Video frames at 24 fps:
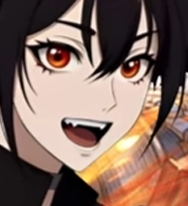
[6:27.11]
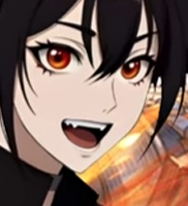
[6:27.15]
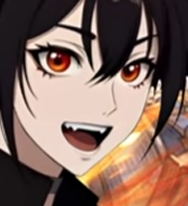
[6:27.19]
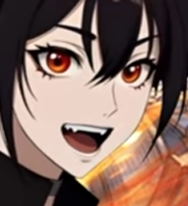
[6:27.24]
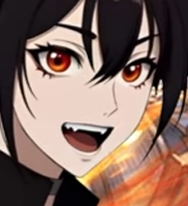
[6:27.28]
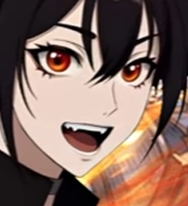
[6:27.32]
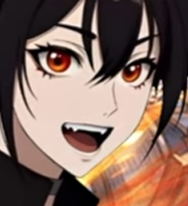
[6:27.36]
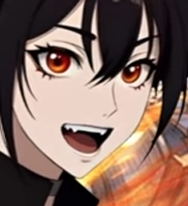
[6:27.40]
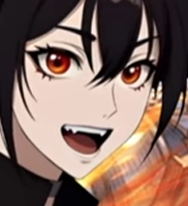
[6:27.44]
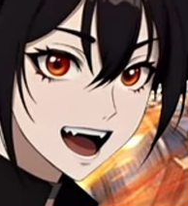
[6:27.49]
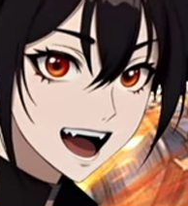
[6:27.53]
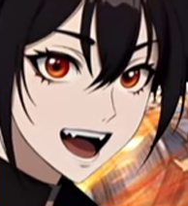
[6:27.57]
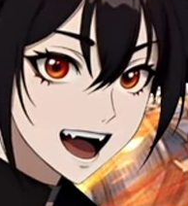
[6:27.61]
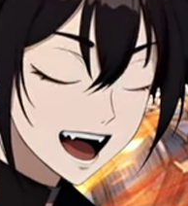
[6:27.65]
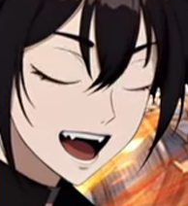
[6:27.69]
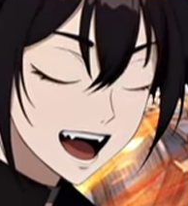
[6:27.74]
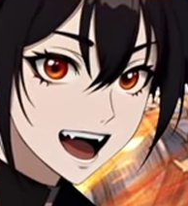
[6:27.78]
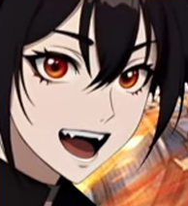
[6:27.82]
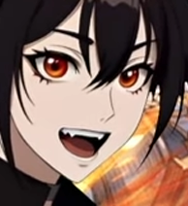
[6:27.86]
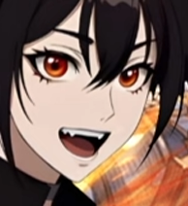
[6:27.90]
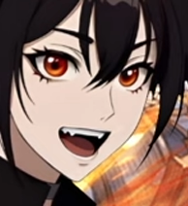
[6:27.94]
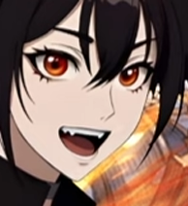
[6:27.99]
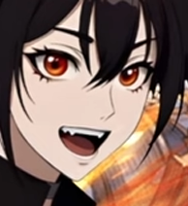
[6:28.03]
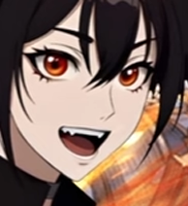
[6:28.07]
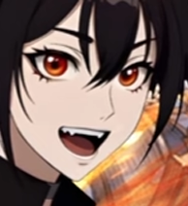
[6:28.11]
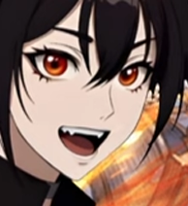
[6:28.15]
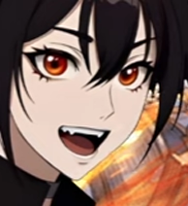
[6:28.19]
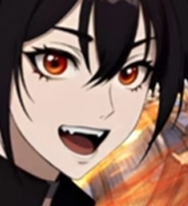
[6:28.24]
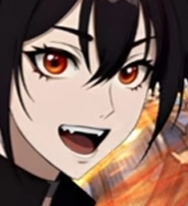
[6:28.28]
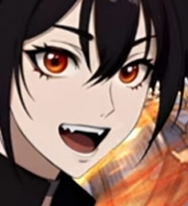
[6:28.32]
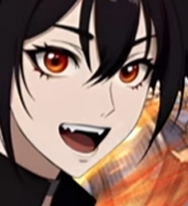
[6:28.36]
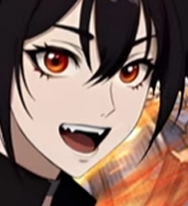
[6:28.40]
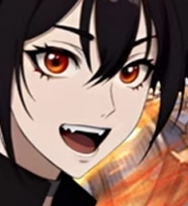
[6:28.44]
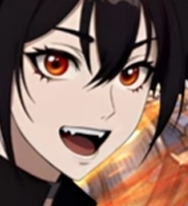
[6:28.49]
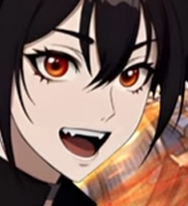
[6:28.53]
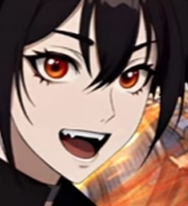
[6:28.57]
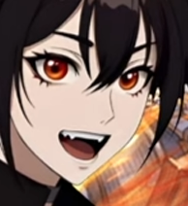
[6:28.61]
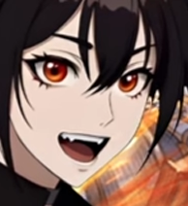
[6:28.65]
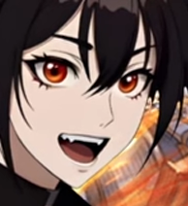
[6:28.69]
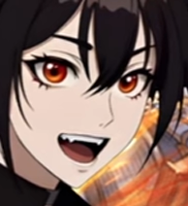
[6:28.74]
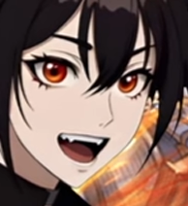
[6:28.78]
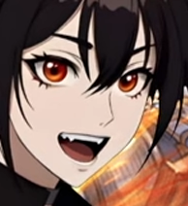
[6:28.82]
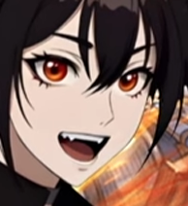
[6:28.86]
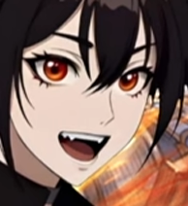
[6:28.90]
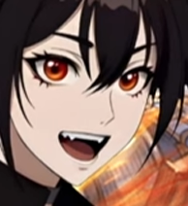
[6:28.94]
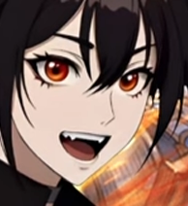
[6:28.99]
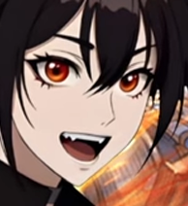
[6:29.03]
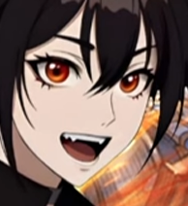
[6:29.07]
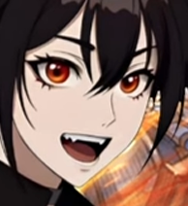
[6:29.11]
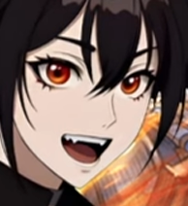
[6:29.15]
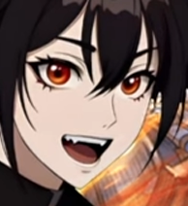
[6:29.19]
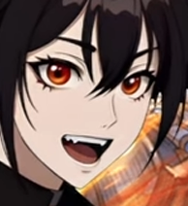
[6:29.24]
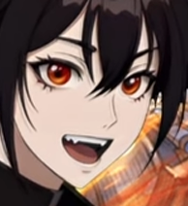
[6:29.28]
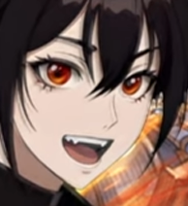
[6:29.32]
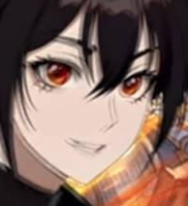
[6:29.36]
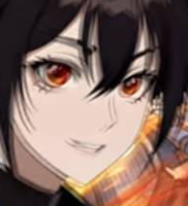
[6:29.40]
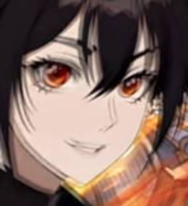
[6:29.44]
They do have guaranteed triple attack at least.